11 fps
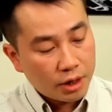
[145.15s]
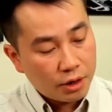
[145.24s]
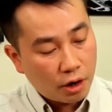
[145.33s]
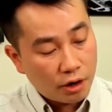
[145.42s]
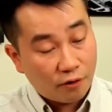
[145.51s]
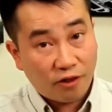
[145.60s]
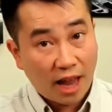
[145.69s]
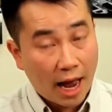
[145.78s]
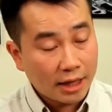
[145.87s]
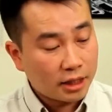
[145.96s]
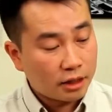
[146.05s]
You got your
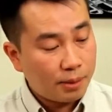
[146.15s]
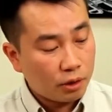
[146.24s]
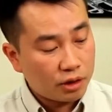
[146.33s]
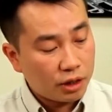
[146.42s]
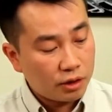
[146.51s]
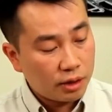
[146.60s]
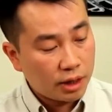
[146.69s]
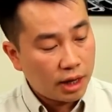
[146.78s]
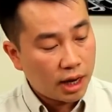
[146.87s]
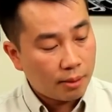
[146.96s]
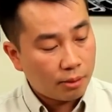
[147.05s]
flash that's built into the
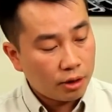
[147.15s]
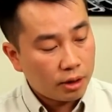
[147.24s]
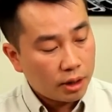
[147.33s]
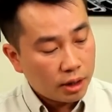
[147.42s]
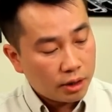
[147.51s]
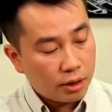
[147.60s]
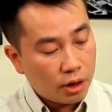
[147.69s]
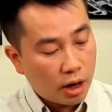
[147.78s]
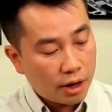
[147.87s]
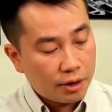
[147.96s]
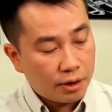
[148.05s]
camera. You
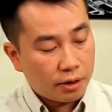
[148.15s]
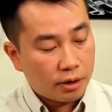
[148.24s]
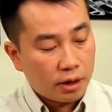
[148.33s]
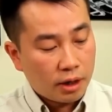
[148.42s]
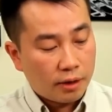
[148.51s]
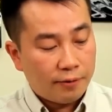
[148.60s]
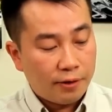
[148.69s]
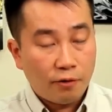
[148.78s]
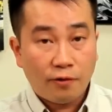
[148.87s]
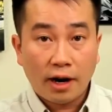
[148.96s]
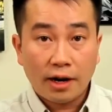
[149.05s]
got your
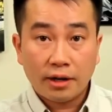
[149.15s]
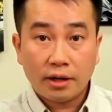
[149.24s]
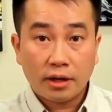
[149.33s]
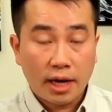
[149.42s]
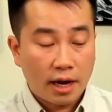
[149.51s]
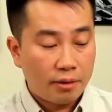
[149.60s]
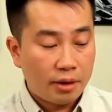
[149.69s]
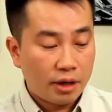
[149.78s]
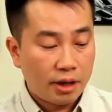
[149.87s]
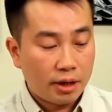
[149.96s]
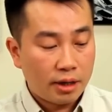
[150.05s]
viewfinder area
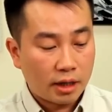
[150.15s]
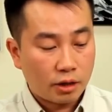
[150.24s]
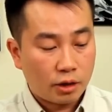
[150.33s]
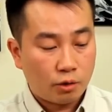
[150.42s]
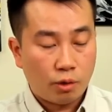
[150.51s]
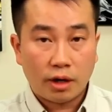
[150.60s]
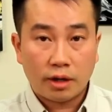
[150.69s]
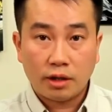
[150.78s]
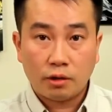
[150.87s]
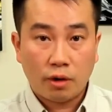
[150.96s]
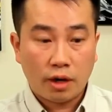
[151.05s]
here. This is
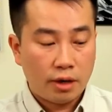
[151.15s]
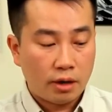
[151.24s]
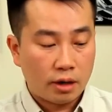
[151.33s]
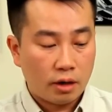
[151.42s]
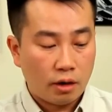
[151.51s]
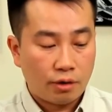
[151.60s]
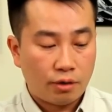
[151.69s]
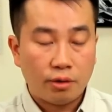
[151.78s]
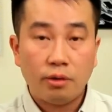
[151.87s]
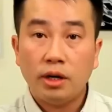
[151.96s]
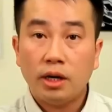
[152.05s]
where you're going to look
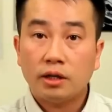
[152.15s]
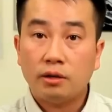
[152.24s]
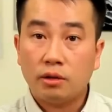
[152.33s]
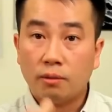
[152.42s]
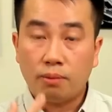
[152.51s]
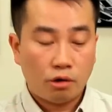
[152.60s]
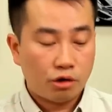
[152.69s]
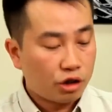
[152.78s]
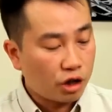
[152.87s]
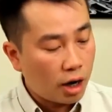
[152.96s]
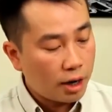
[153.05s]
through to compose your
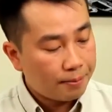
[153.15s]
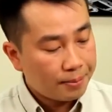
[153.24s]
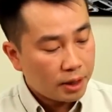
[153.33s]
shot.